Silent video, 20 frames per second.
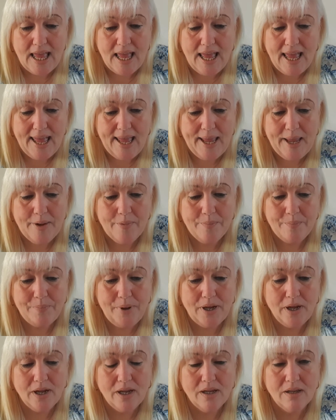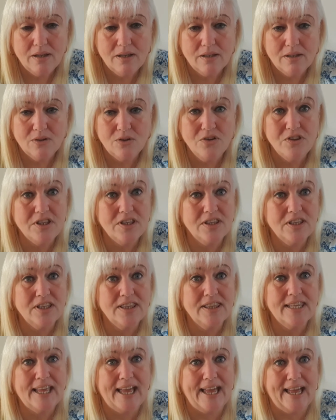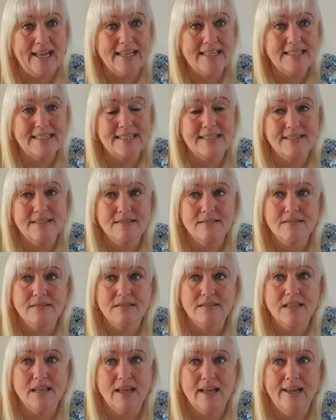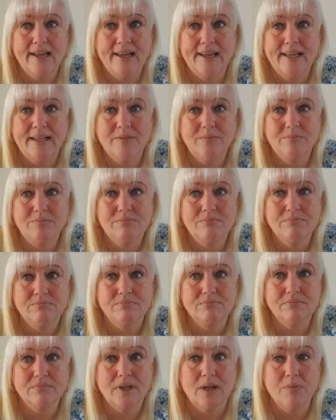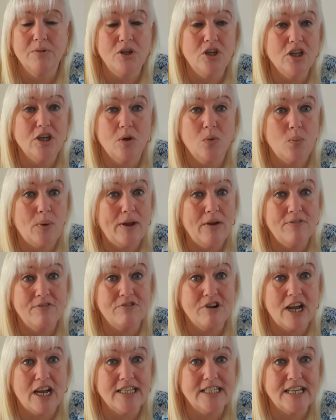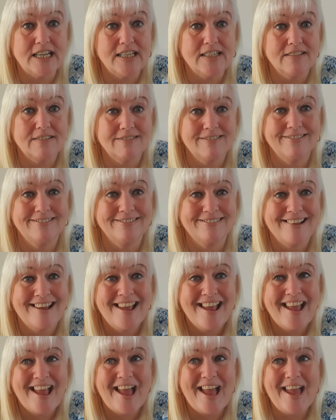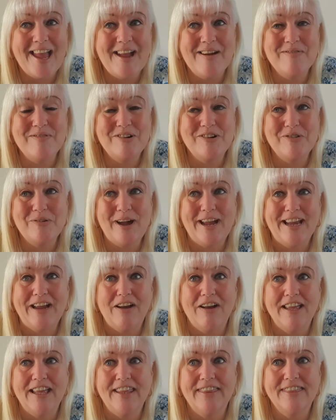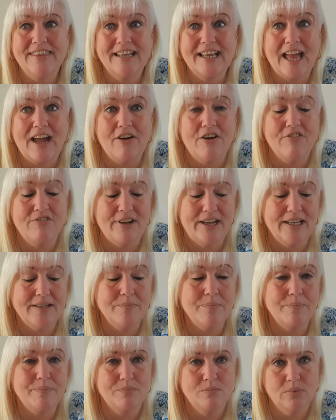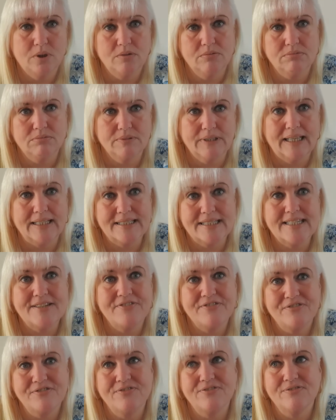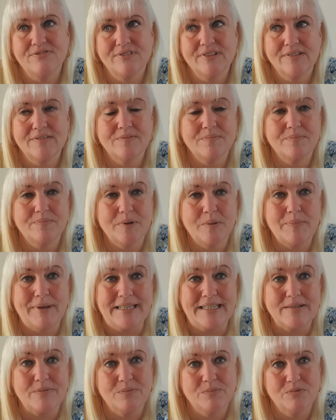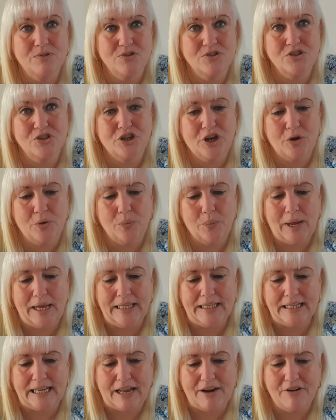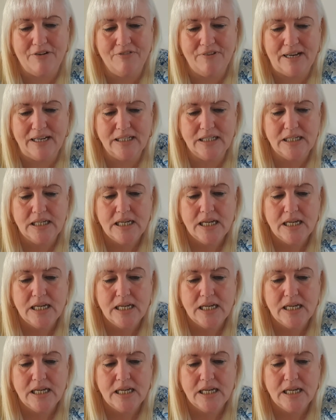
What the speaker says: Other than that, I'm going to go away on Friday. We're away in the caravan. Well, that's if permitting us to go away in the caravan.